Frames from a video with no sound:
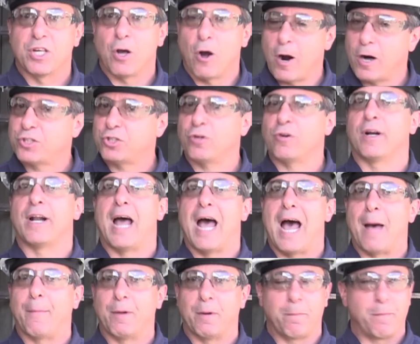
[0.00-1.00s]
The arcs are going to
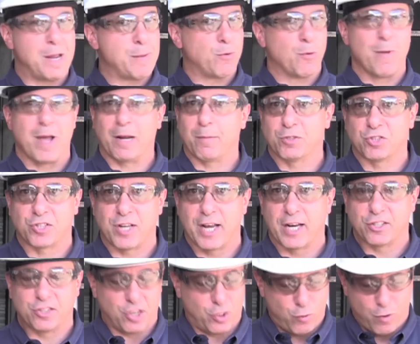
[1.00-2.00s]
happen. People make
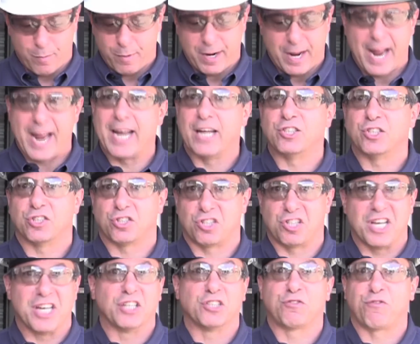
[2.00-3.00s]
mistakes. Equipment ages.
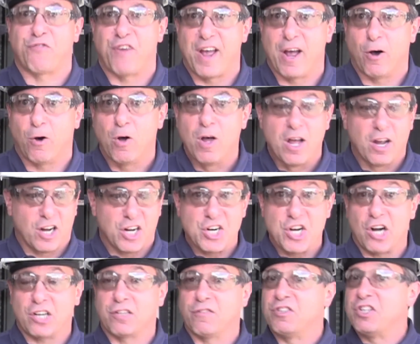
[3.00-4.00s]
Things fail.
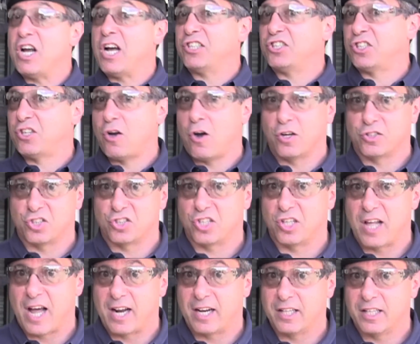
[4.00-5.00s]
Conductive dust causes
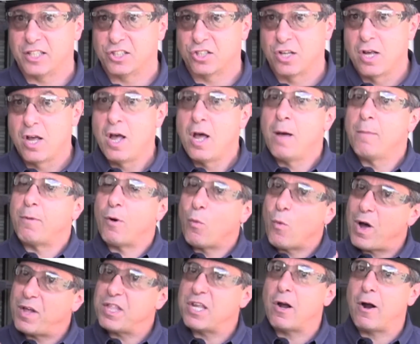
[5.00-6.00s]
a lot of these. But
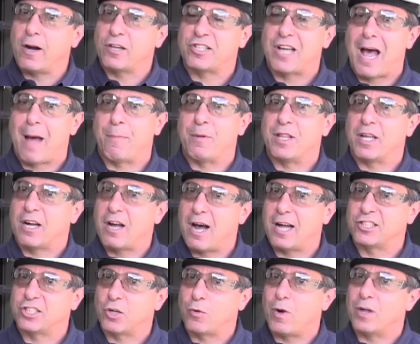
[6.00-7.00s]
when the arcs happen, the
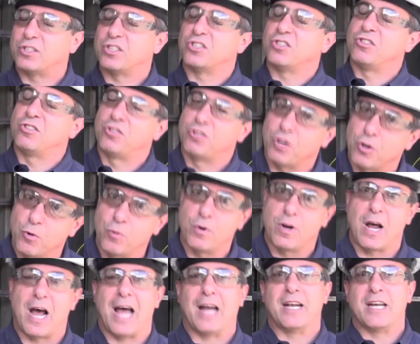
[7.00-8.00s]
consequences do
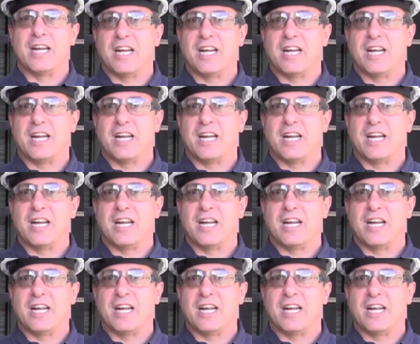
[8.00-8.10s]
not